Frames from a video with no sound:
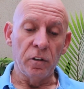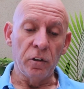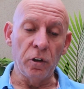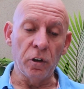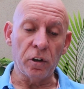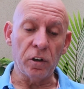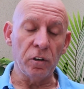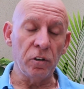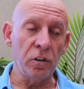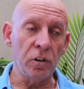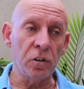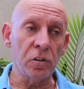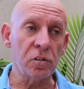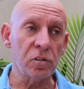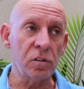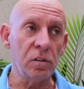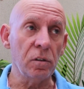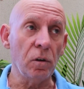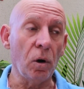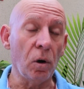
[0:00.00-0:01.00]
You can
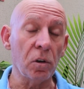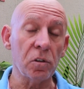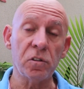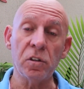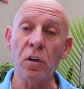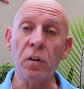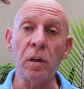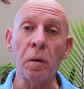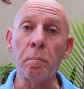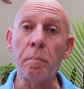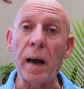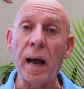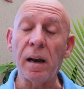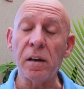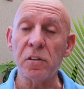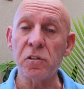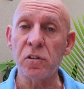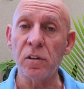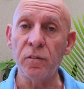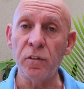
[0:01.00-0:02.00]
use also the
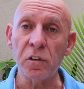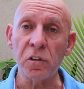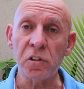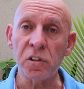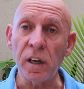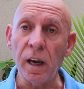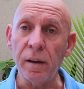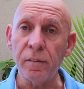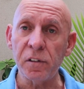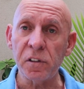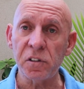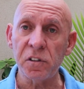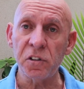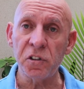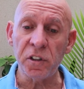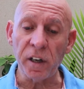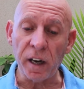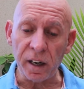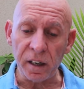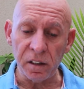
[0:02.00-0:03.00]
balance of your savings
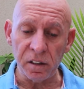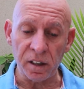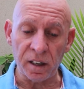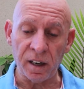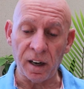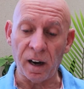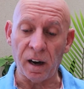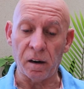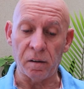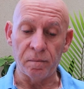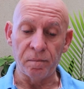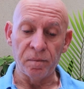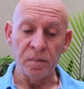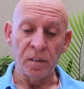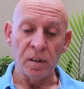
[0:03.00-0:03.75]
and checking account.